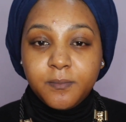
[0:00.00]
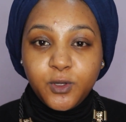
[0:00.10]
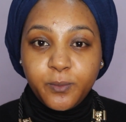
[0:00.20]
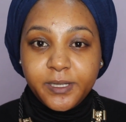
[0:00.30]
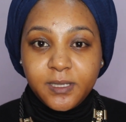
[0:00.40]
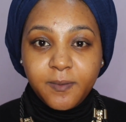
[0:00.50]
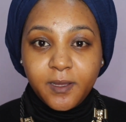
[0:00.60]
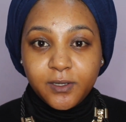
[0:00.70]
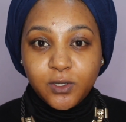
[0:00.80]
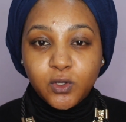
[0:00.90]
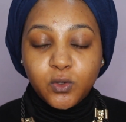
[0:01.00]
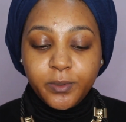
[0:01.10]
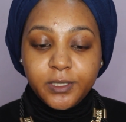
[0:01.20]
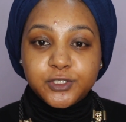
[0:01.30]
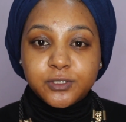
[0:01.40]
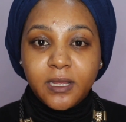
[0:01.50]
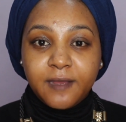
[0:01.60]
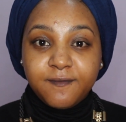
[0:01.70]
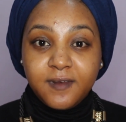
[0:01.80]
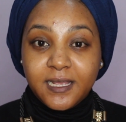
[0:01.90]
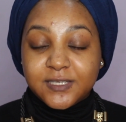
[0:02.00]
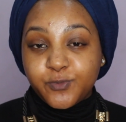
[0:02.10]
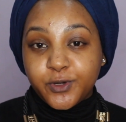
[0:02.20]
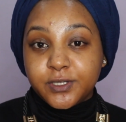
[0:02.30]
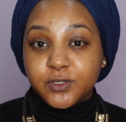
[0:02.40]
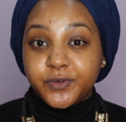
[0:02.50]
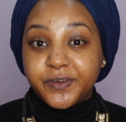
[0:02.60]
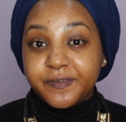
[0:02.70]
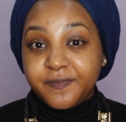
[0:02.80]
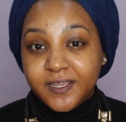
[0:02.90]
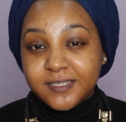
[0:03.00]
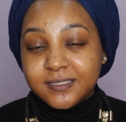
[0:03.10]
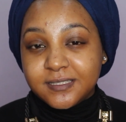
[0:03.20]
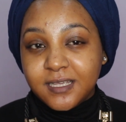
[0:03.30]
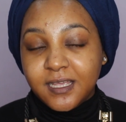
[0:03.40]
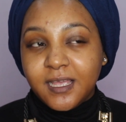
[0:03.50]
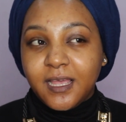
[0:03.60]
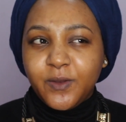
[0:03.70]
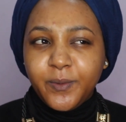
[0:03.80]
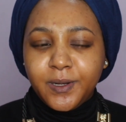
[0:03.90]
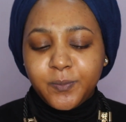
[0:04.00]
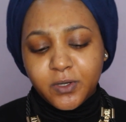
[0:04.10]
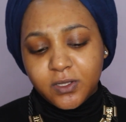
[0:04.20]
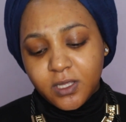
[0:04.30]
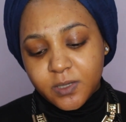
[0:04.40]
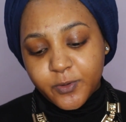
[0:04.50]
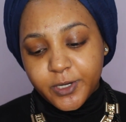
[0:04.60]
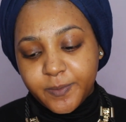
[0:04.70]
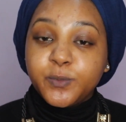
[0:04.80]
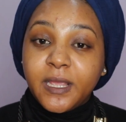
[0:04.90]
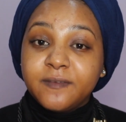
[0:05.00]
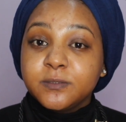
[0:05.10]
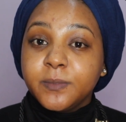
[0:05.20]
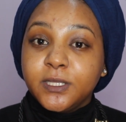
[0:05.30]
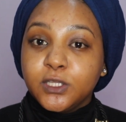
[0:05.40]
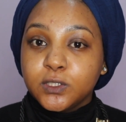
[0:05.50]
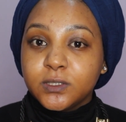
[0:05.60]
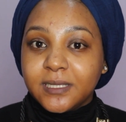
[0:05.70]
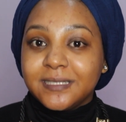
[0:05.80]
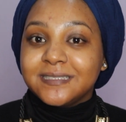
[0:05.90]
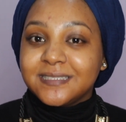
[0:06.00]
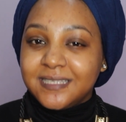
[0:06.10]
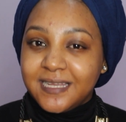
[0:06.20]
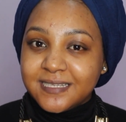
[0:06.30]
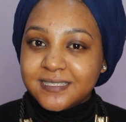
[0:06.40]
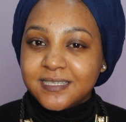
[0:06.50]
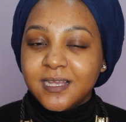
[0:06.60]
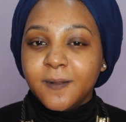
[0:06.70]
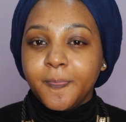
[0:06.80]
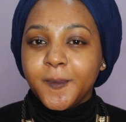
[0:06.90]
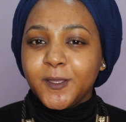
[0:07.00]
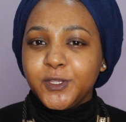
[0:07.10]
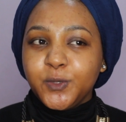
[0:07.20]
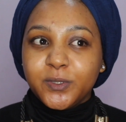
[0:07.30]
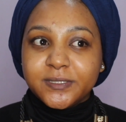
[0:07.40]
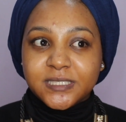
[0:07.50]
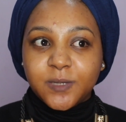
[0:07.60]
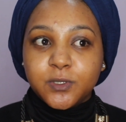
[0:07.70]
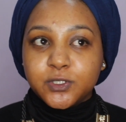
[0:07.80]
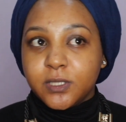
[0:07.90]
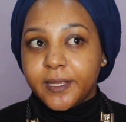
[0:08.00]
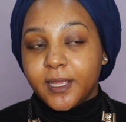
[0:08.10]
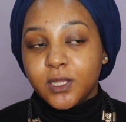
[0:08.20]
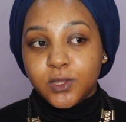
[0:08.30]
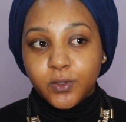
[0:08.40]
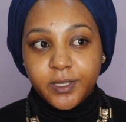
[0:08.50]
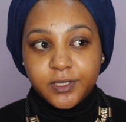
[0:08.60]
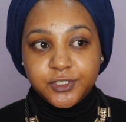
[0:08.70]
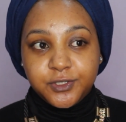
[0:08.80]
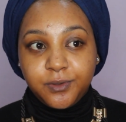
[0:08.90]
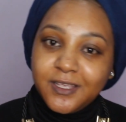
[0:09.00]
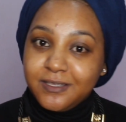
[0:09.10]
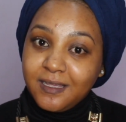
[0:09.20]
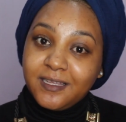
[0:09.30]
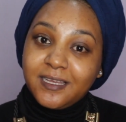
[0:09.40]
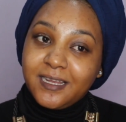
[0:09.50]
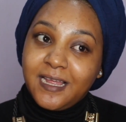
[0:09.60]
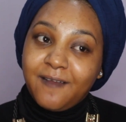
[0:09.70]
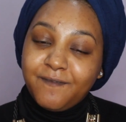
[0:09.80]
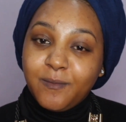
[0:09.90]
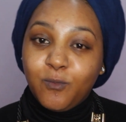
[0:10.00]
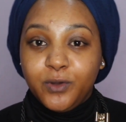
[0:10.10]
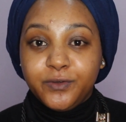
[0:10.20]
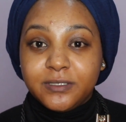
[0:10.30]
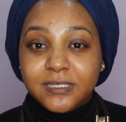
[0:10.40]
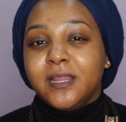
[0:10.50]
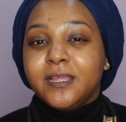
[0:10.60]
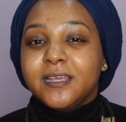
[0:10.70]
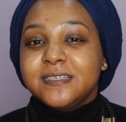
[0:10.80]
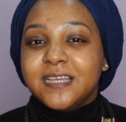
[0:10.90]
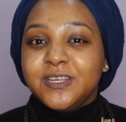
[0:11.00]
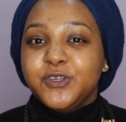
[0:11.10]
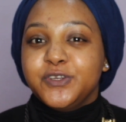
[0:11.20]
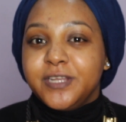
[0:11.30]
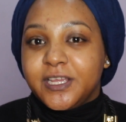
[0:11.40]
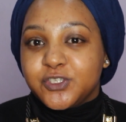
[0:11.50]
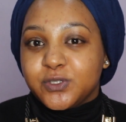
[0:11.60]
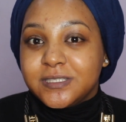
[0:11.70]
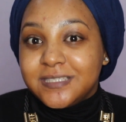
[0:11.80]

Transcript: no makeup kind of look, we need to have less product on our face. I know we're going to put a lot of product, but we have to make it look like it's less. You know, you want someone to like look at you. You gotta have them wondering, like, is that your natural